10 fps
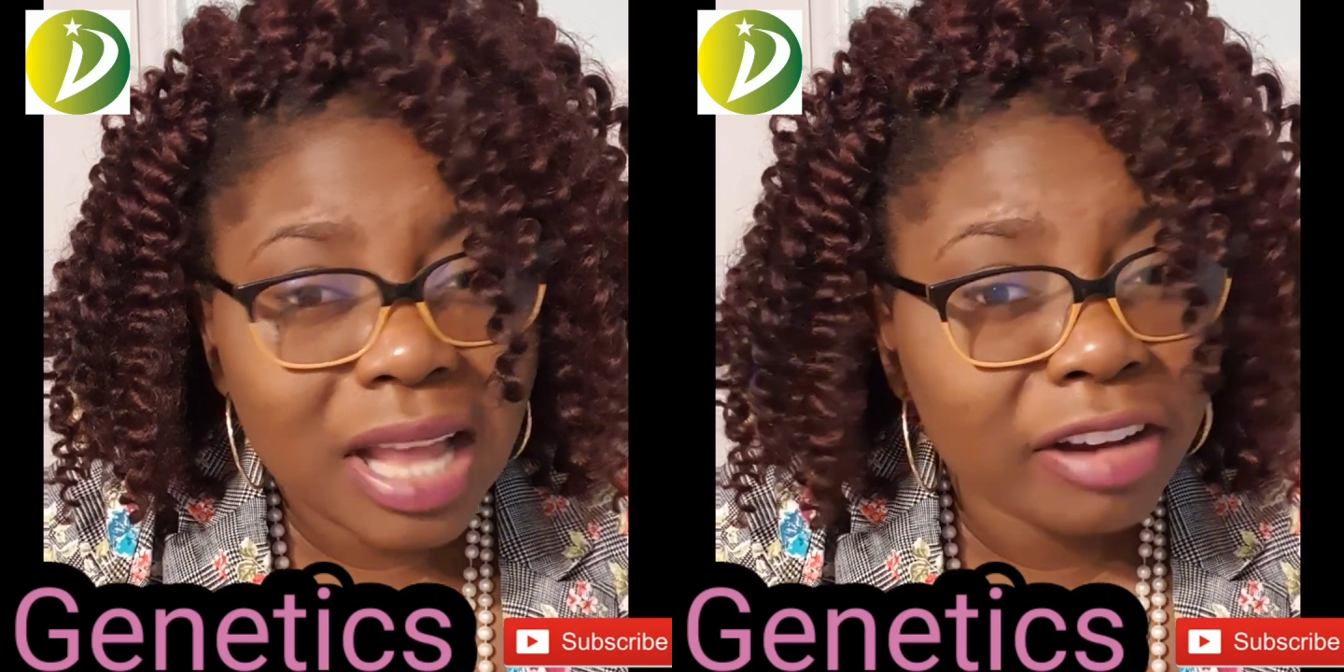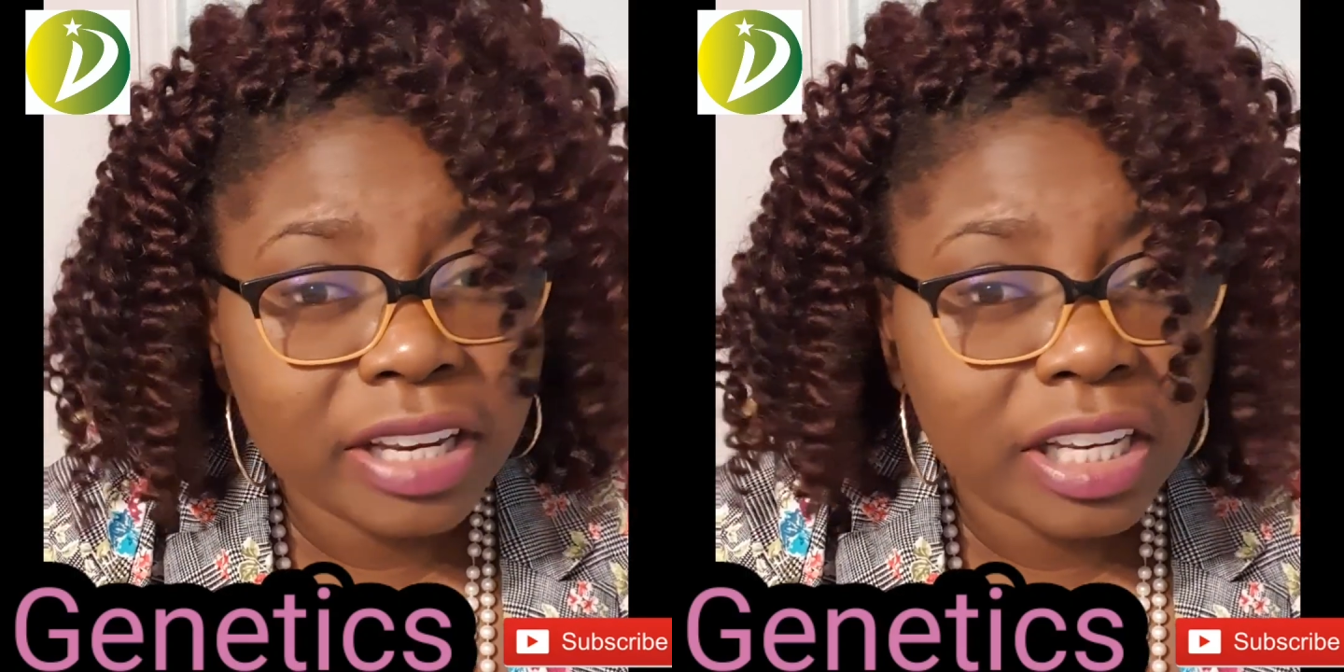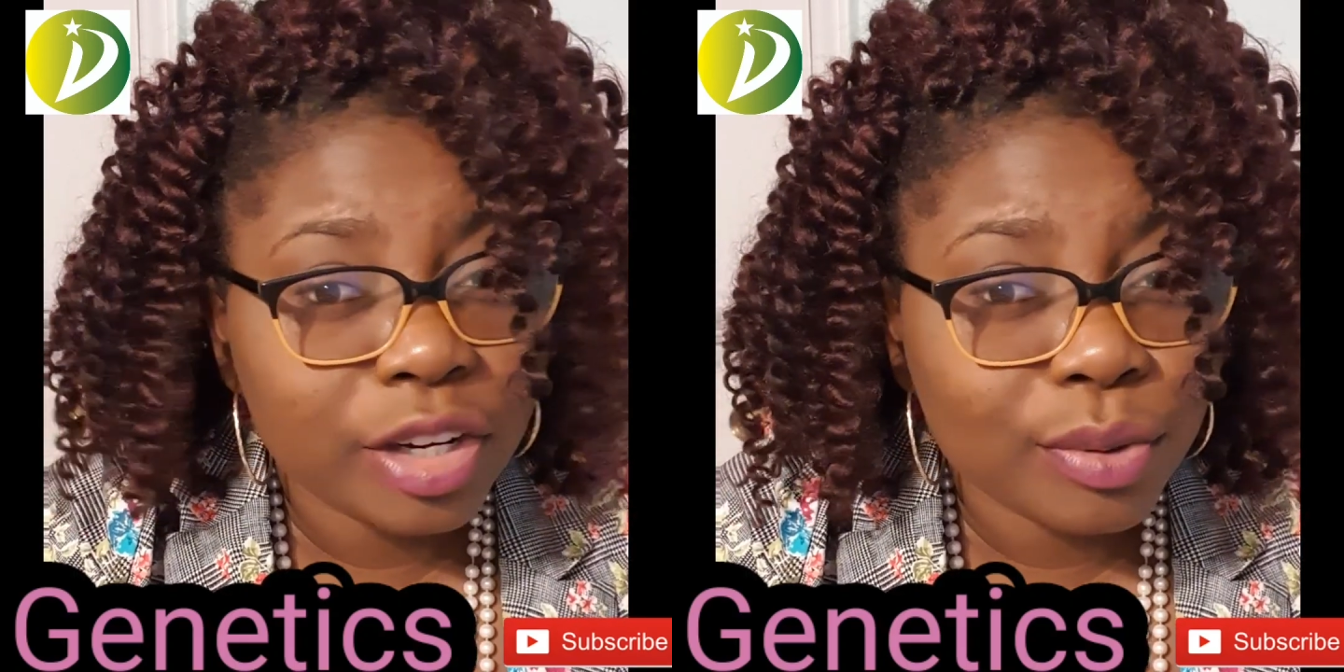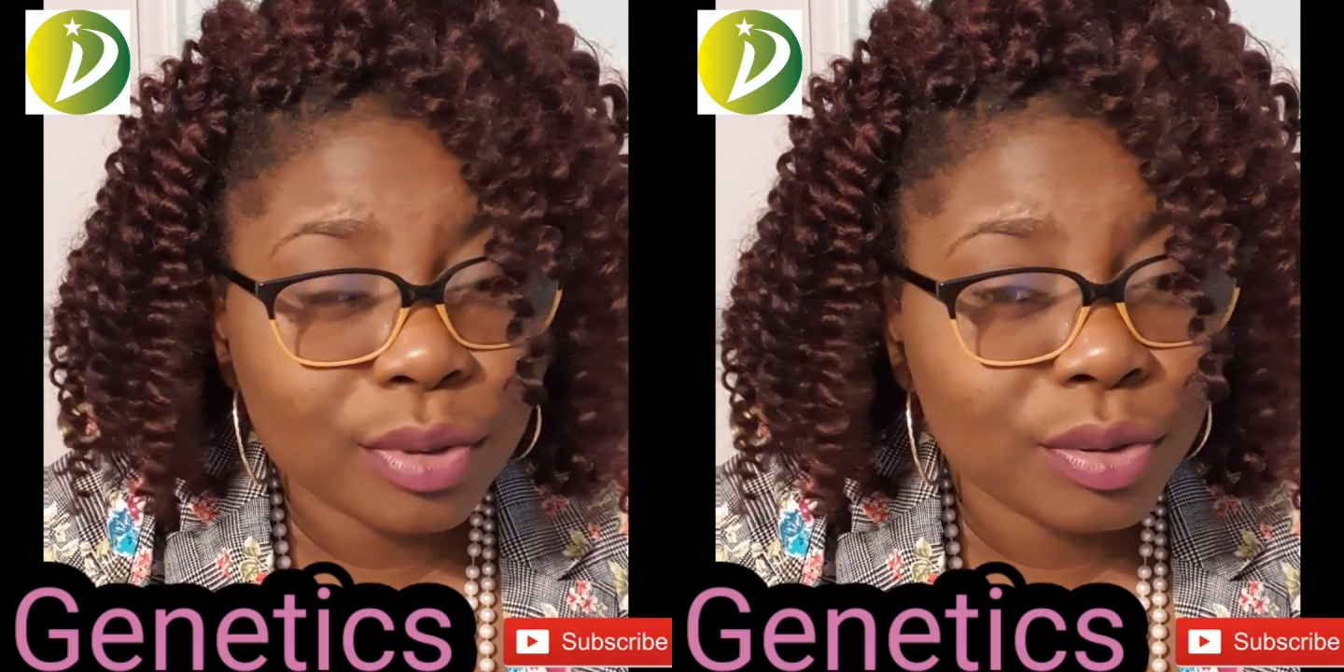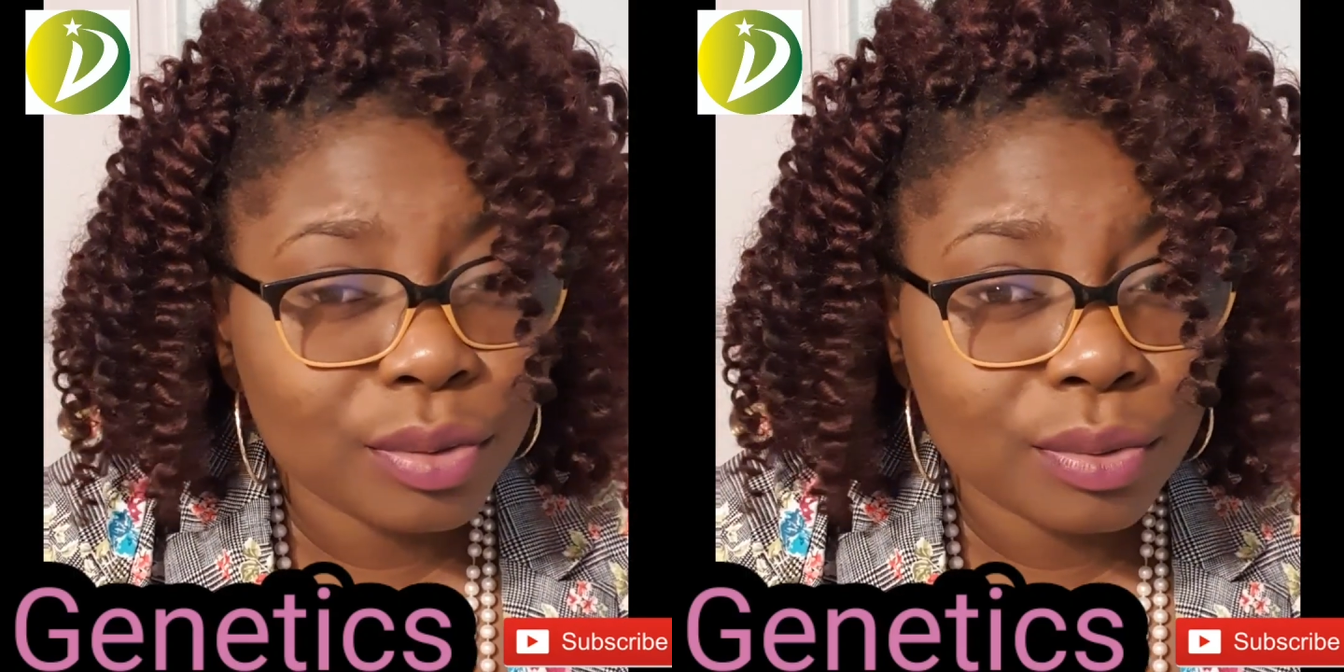I really
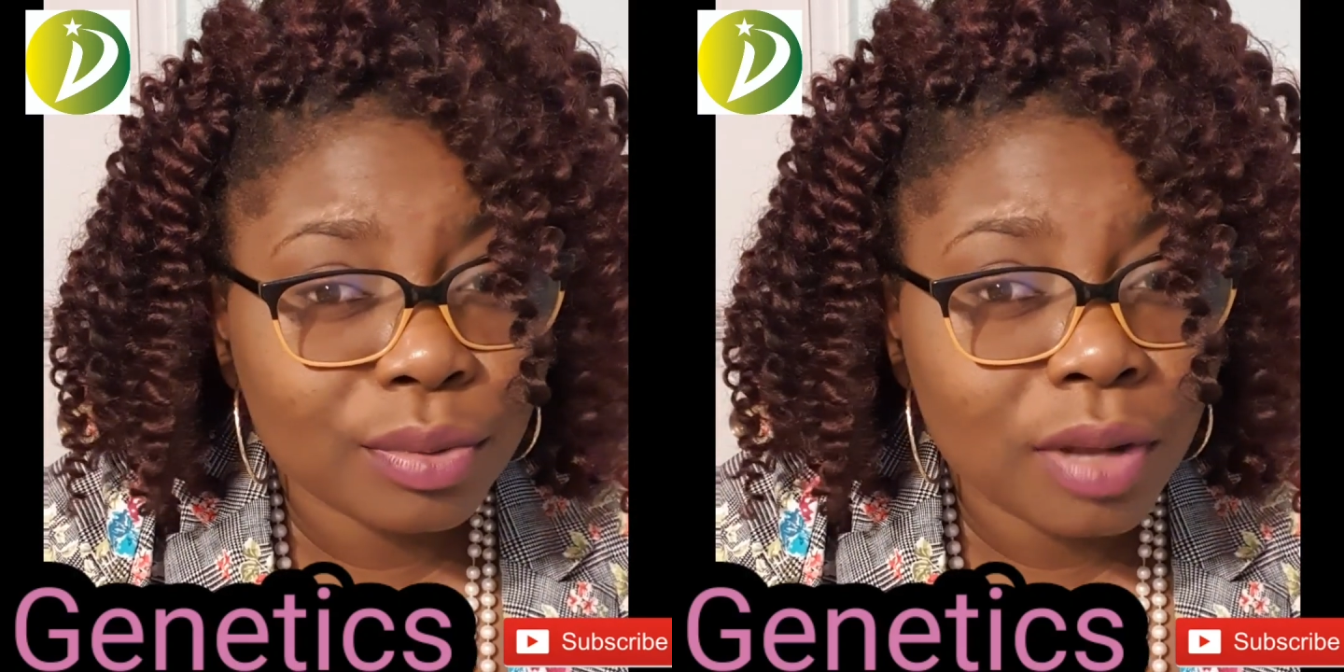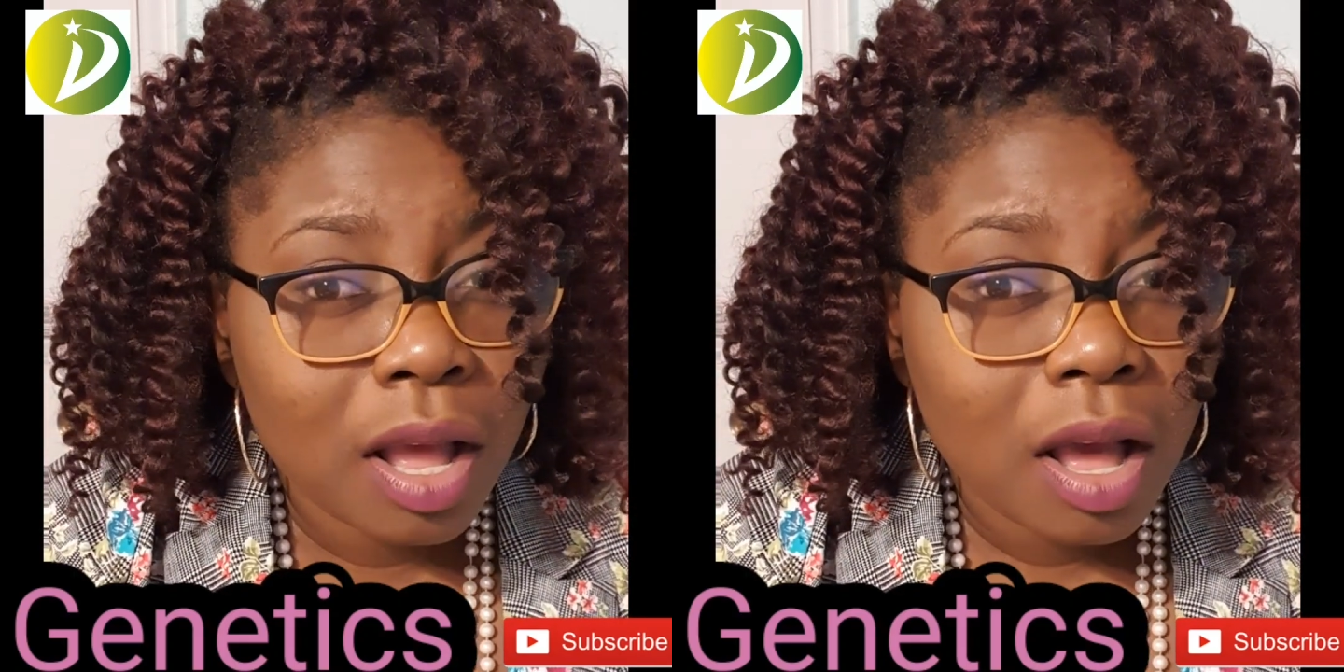don't know